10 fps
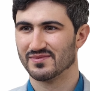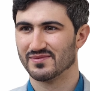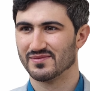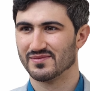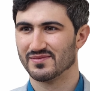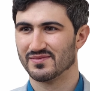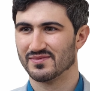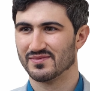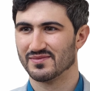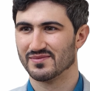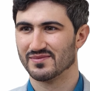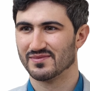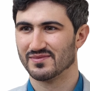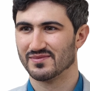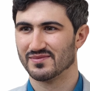
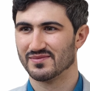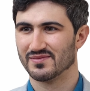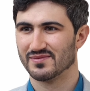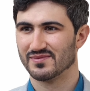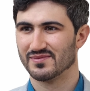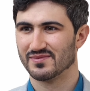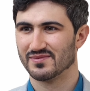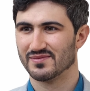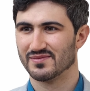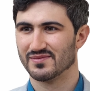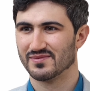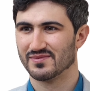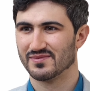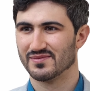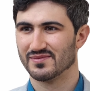
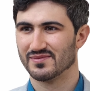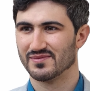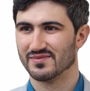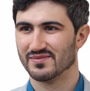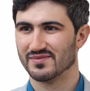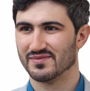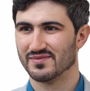(silence)